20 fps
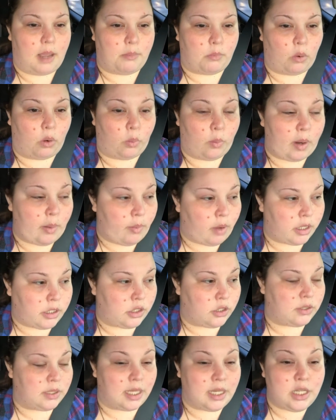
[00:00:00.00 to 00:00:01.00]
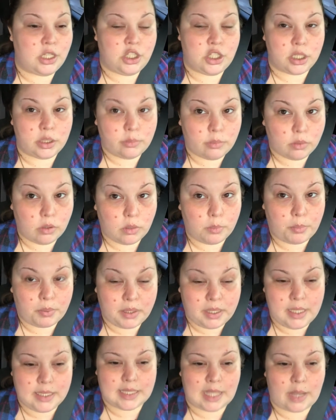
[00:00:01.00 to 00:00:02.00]
or Weight Watchers in general,
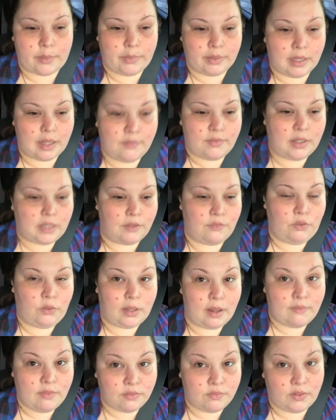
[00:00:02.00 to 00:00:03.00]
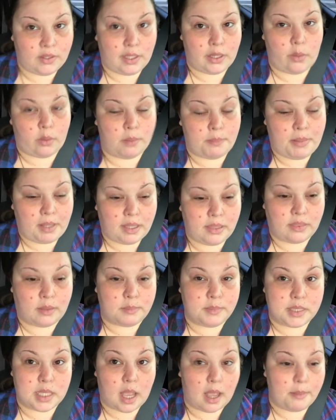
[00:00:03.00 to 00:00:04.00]
please, I would love it if you give the video a big
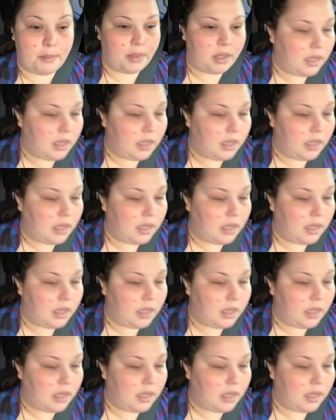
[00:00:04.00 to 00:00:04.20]
thumbs up.